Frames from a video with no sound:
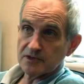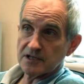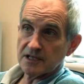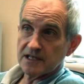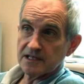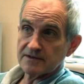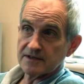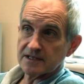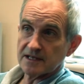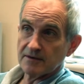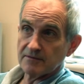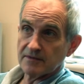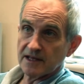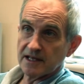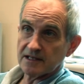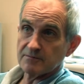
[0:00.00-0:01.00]
machines for
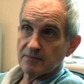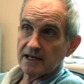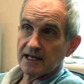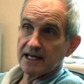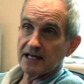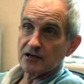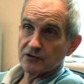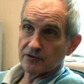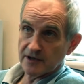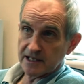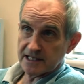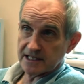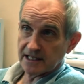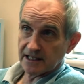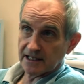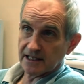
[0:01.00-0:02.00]
some things but
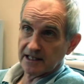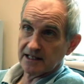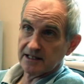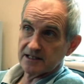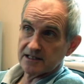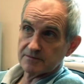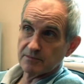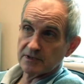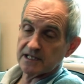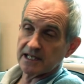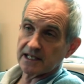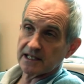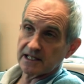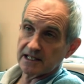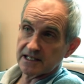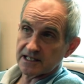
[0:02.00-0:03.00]
increasingly,
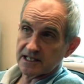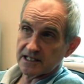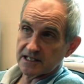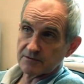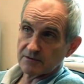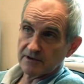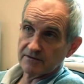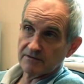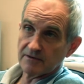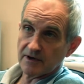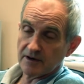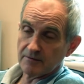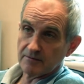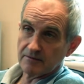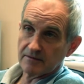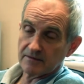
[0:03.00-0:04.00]
particularly since we've
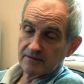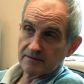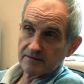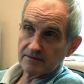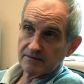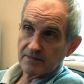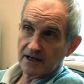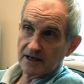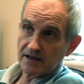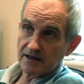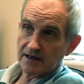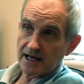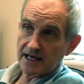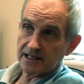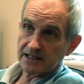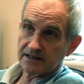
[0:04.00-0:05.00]
um, uh,
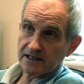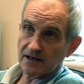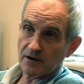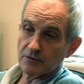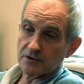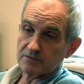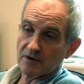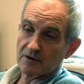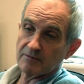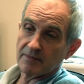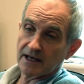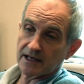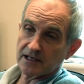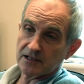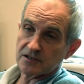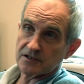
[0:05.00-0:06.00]
added the ultimate
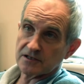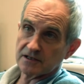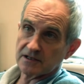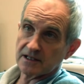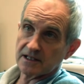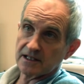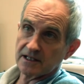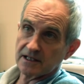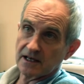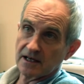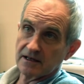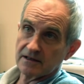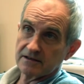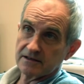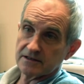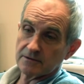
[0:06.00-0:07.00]
package to the uh,
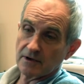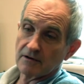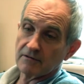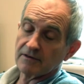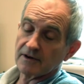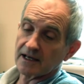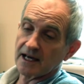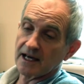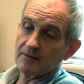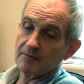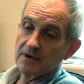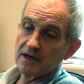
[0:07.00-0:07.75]
to Alphacam,